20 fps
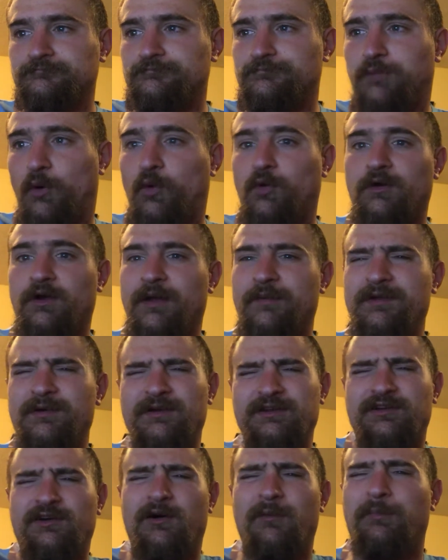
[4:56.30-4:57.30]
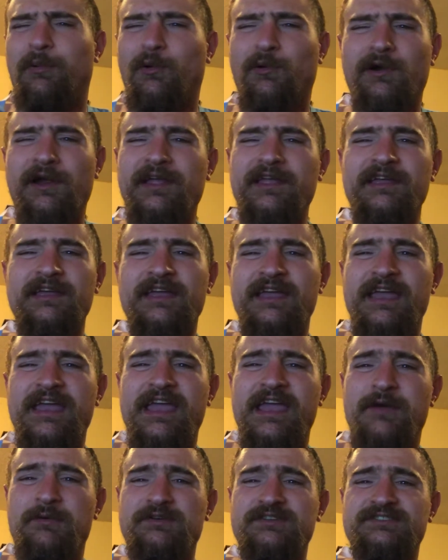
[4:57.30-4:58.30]
I mean, I wouldn't call it boring.
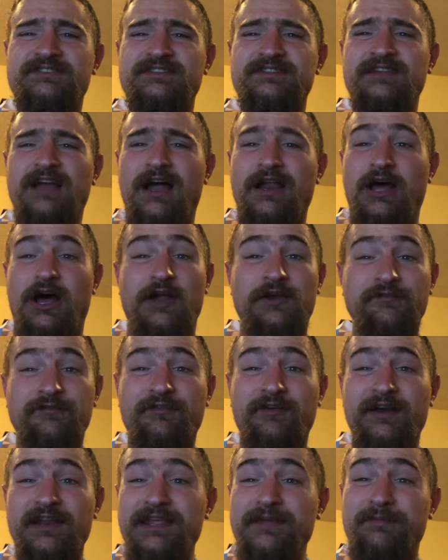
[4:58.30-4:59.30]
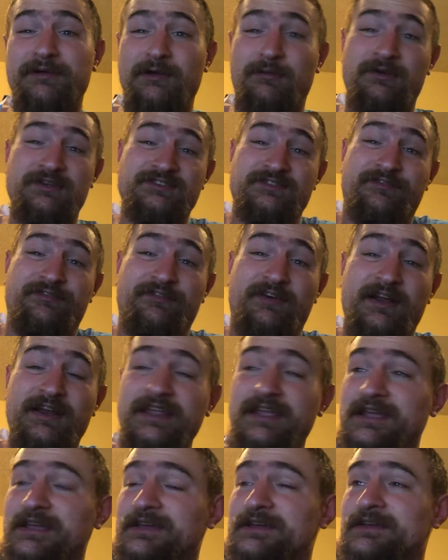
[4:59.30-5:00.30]
It was not unfunny, but it wasn't
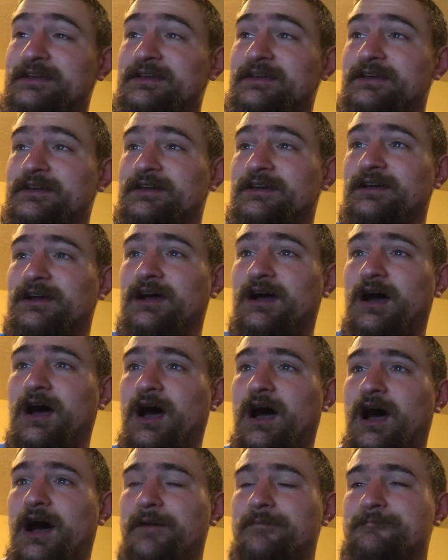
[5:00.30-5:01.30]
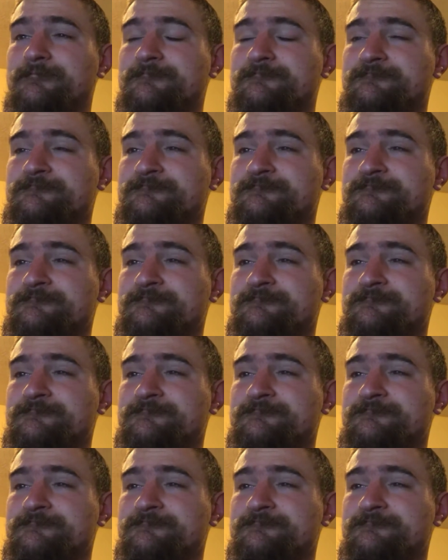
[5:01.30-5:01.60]
funny. Um,